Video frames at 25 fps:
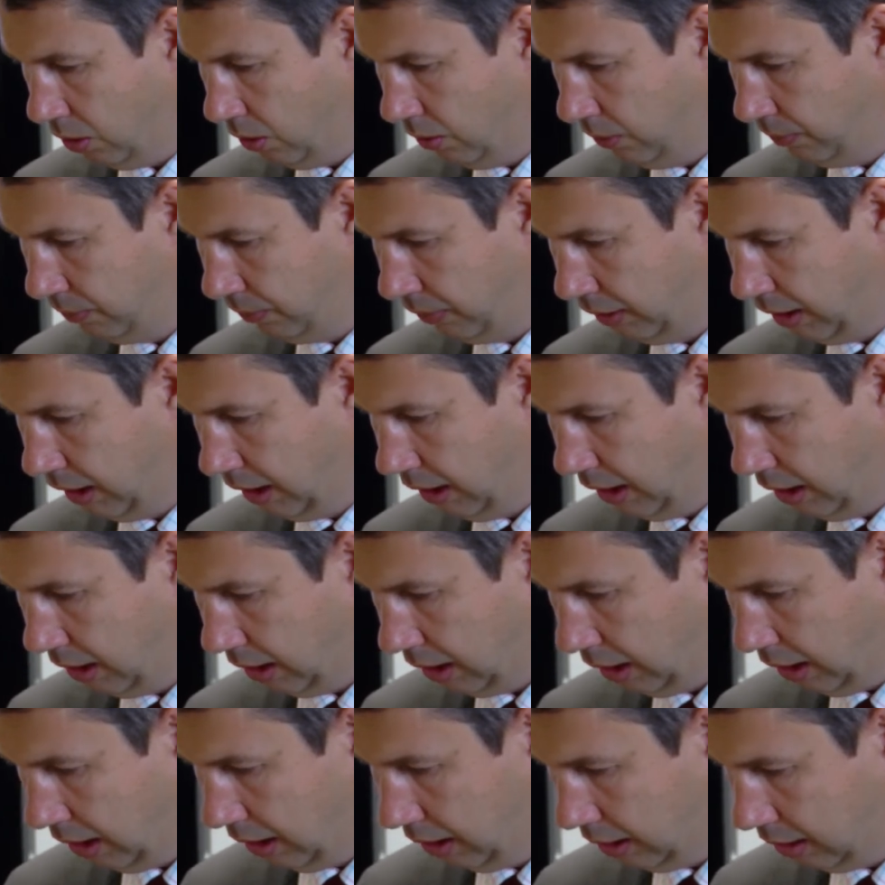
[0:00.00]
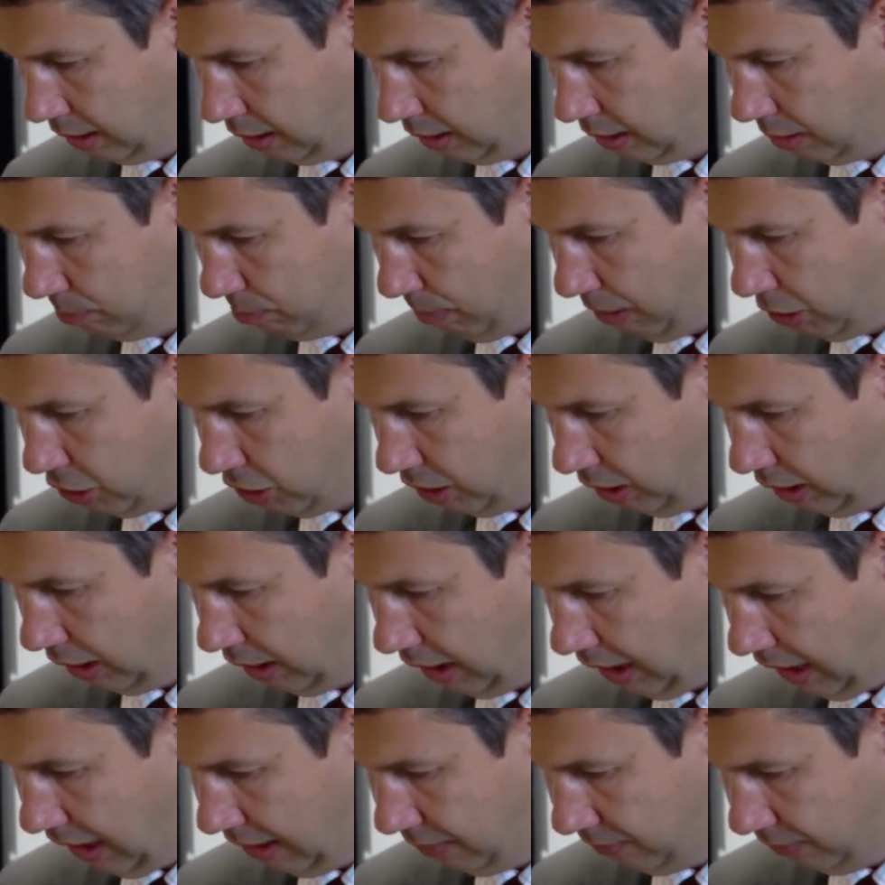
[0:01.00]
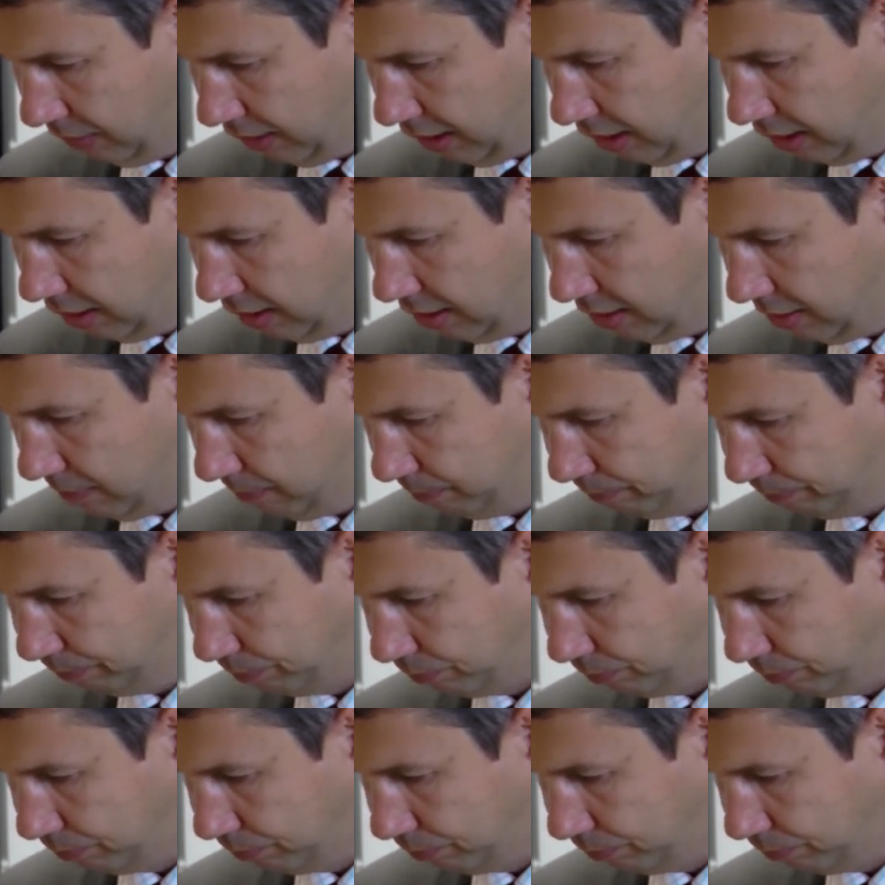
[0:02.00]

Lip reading: of the special advocate.